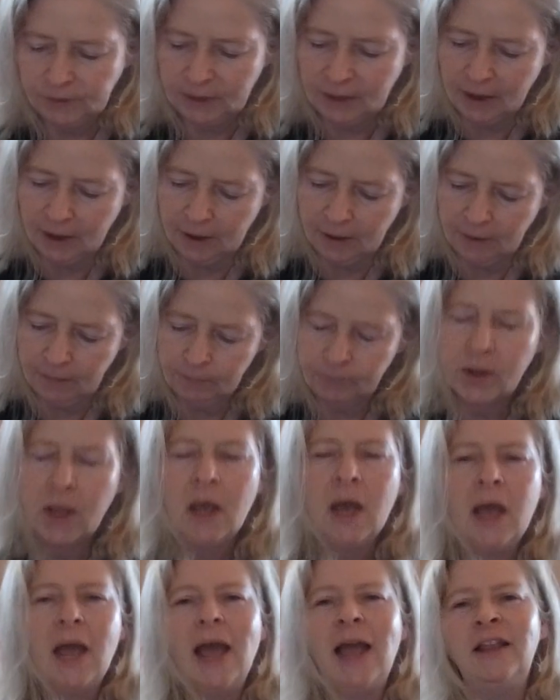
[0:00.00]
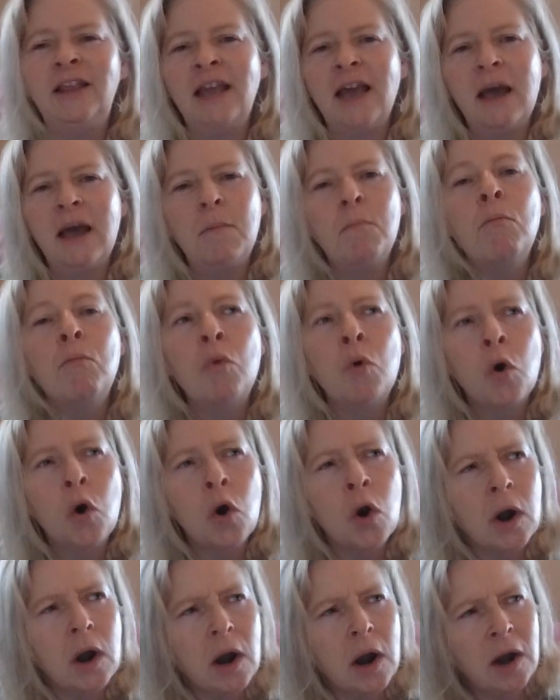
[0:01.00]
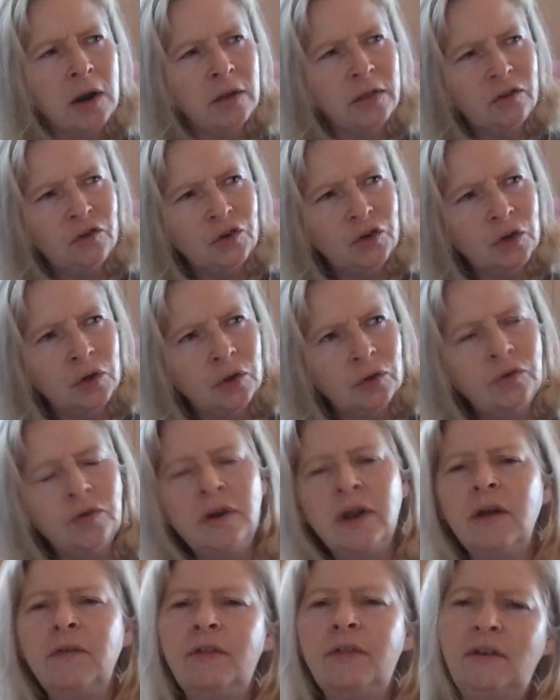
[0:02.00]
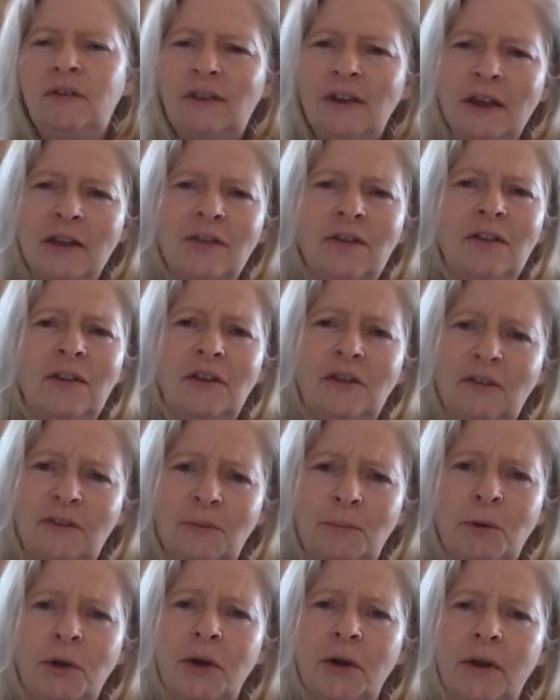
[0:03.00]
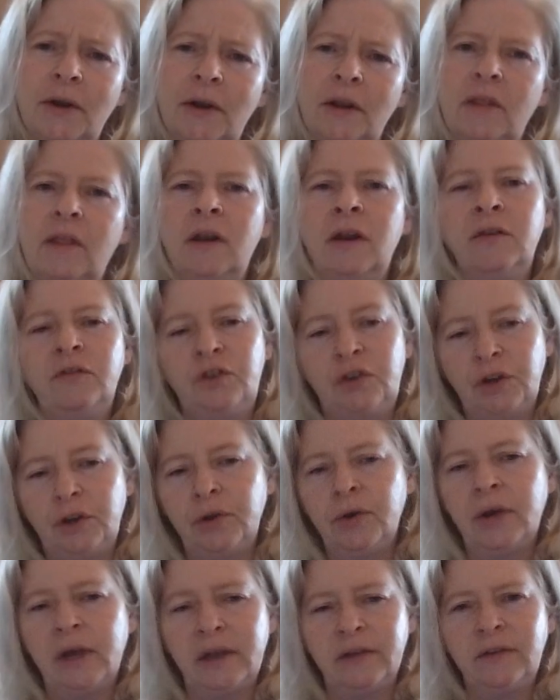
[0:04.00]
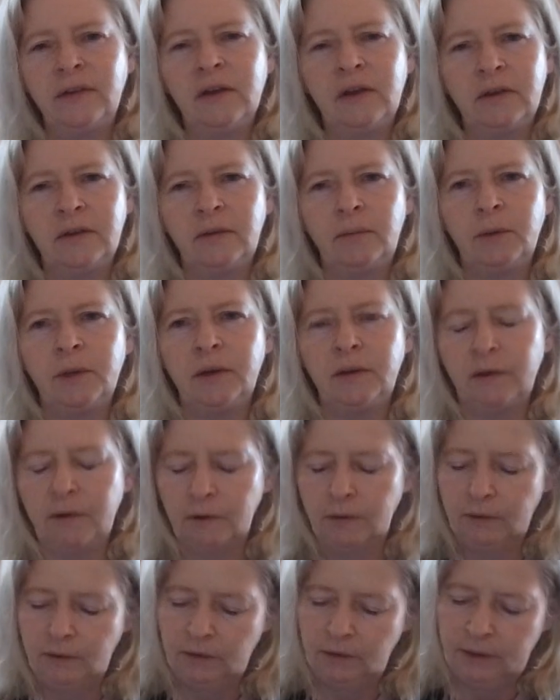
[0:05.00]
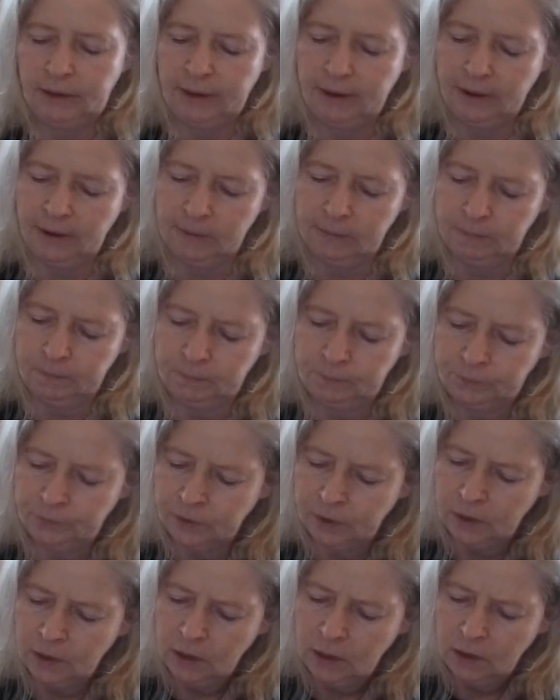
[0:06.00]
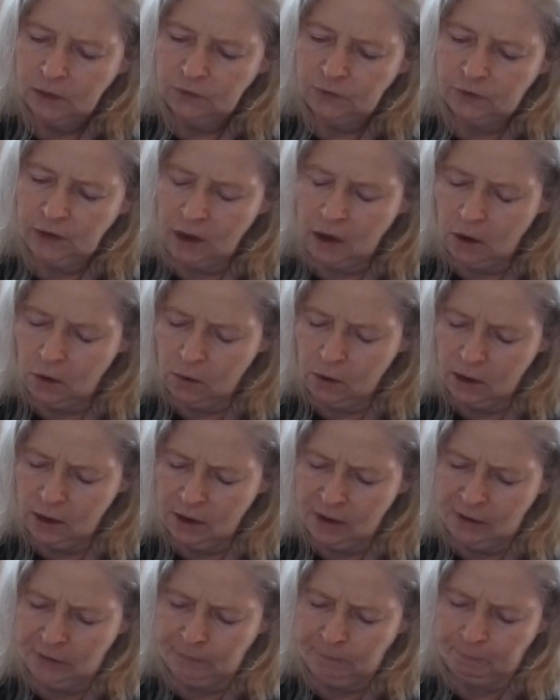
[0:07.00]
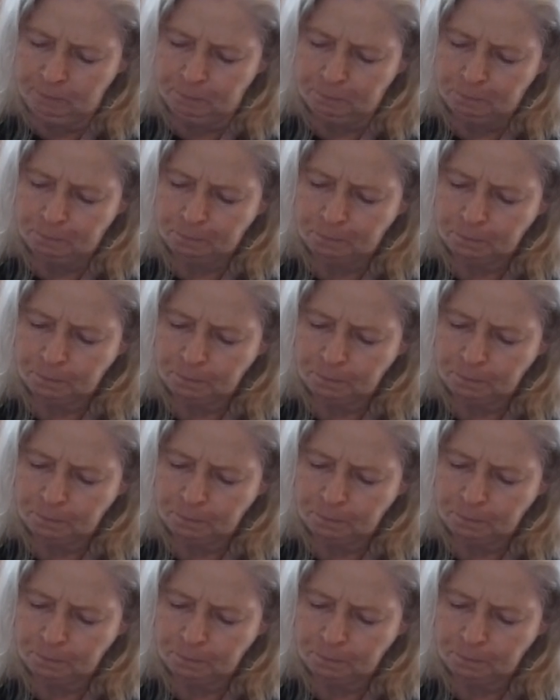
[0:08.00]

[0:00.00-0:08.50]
Yeah. And yet more are the children of the desolate spirit than if she who has a husband. Yeah. So, um,